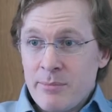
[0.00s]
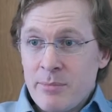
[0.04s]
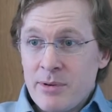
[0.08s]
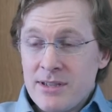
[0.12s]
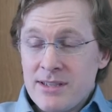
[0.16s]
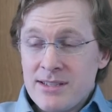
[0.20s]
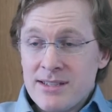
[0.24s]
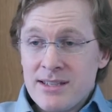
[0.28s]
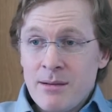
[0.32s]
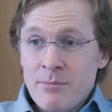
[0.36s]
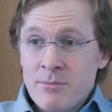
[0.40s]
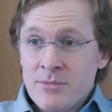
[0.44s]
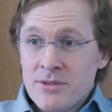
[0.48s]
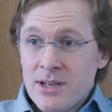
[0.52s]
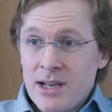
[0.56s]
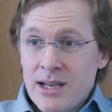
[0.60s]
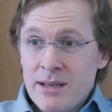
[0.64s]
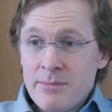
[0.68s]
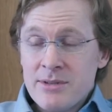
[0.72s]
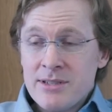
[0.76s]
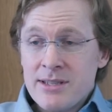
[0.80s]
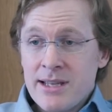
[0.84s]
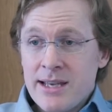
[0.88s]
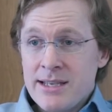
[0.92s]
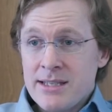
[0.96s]
but
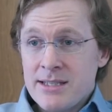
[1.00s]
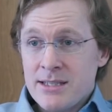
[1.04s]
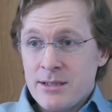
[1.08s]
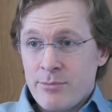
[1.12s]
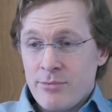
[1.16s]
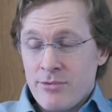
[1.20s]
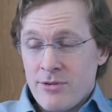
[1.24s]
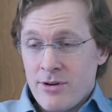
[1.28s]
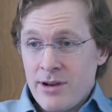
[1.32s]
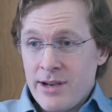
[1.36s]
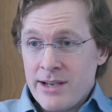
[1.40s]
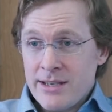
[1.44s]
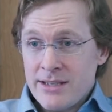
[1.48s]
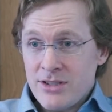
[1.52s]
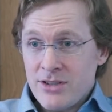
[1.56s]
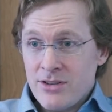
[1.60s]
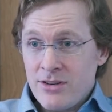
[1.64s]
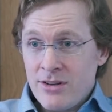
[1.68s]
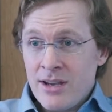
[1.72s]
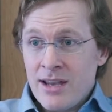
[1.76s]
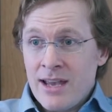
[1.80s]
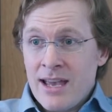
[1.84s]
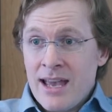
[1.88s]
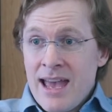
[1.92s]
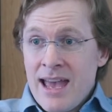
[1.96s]
sometimes they surprise you.